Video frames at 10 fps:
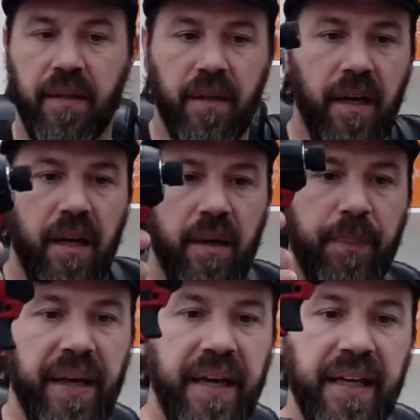
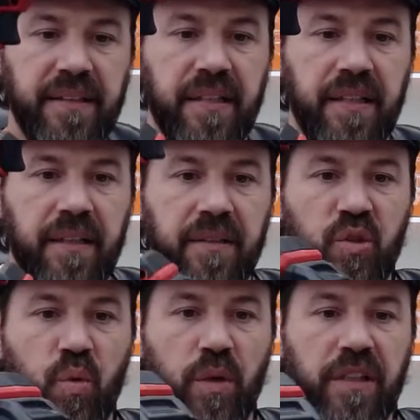compact
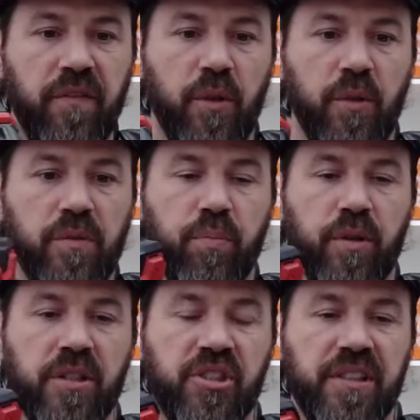20 volt
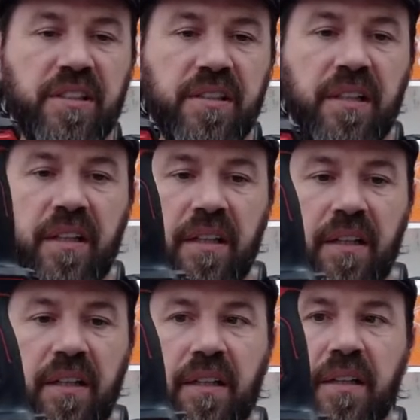brushless
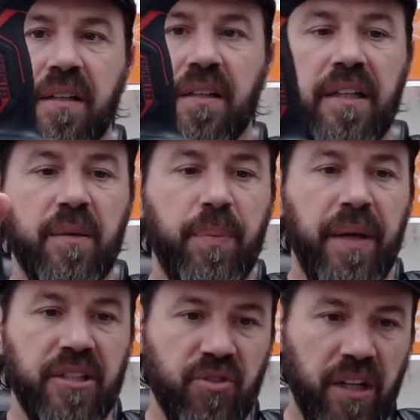
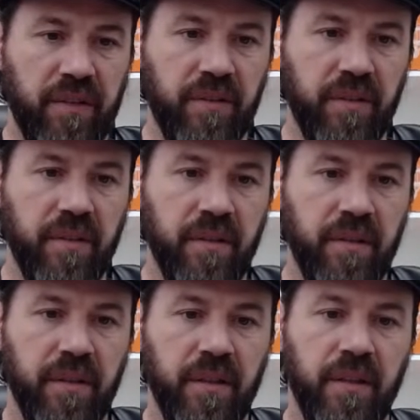impact driver
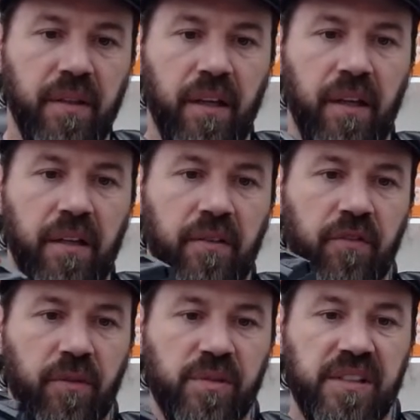
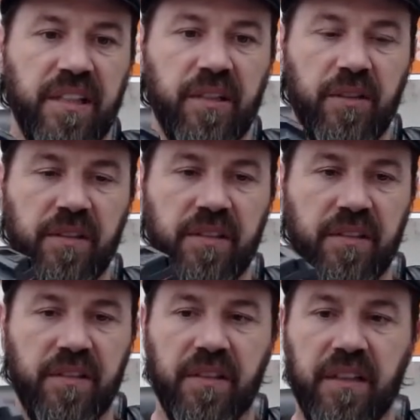from Skil. This
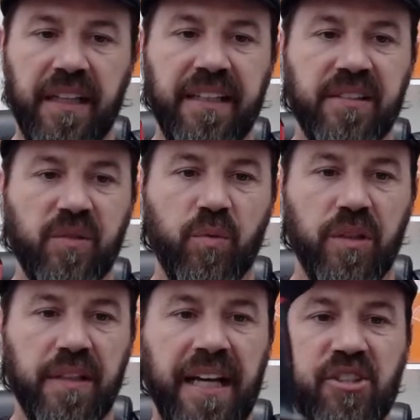is the latest
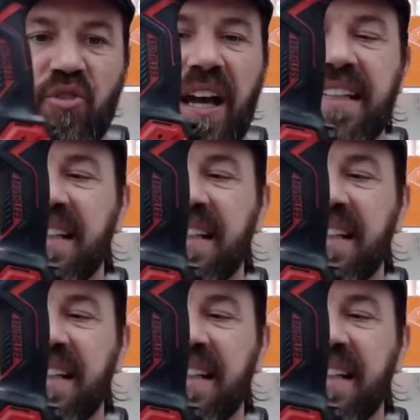one. I tried